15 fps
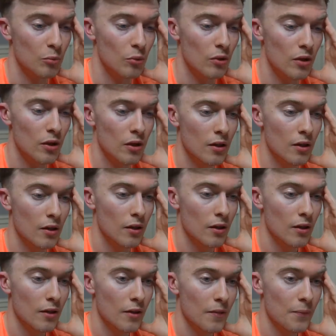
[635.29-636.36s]
But
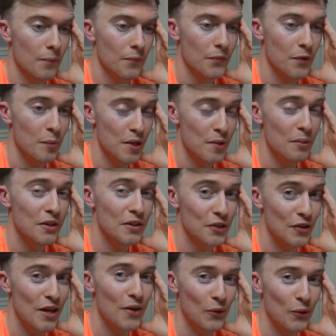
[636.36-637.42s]
the people in the
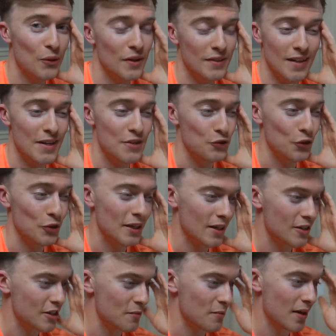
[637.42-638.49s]
crowd looked like they enjoyed
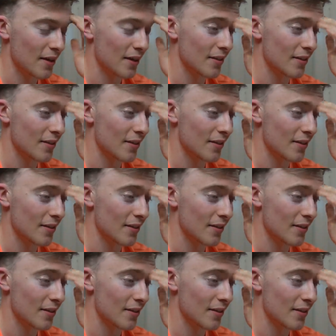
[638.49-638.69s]
that shit, man.